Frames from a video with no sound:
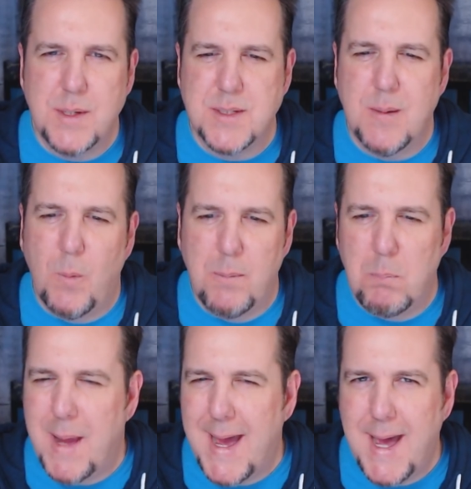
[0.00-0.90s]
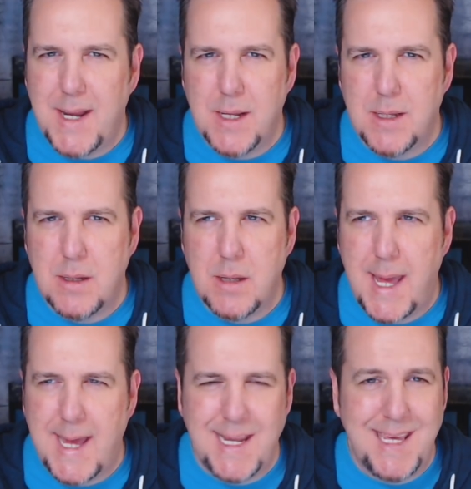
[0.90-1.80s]
Is someone mad
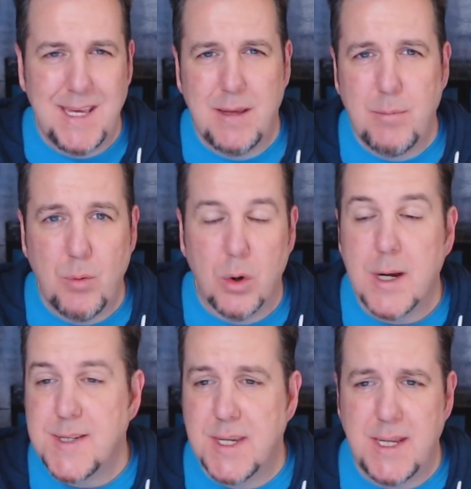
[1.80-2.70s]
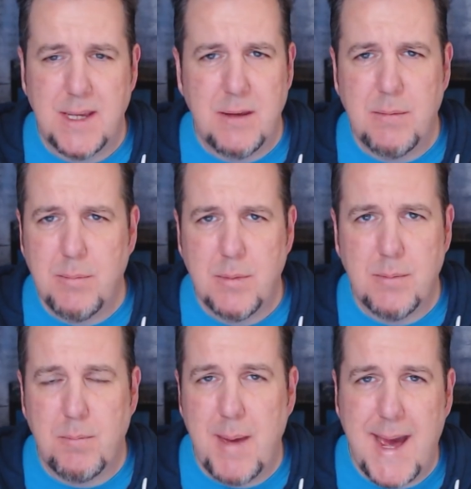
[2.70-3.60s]
at him, or is it him
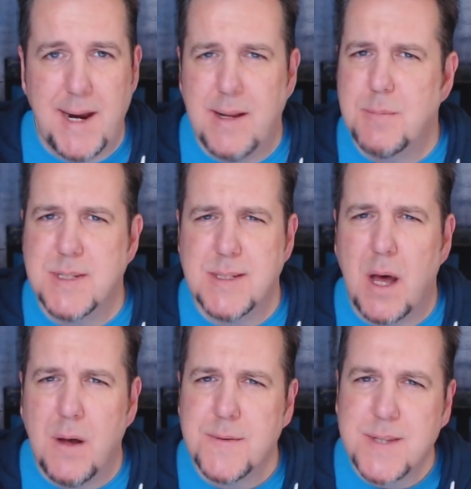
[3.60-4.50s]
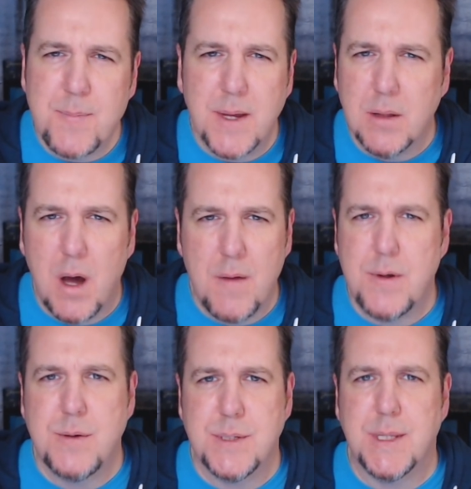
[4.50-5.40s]
mad at himself? Something along
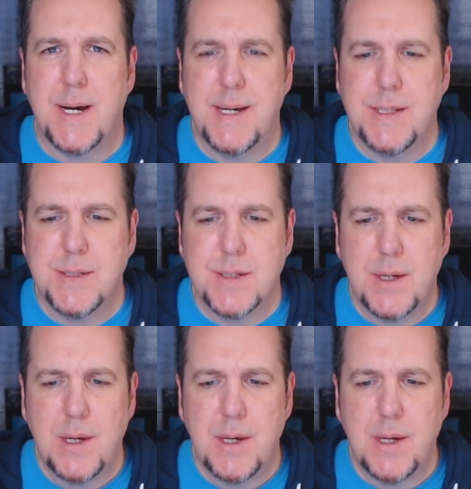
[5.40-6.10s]
those lines.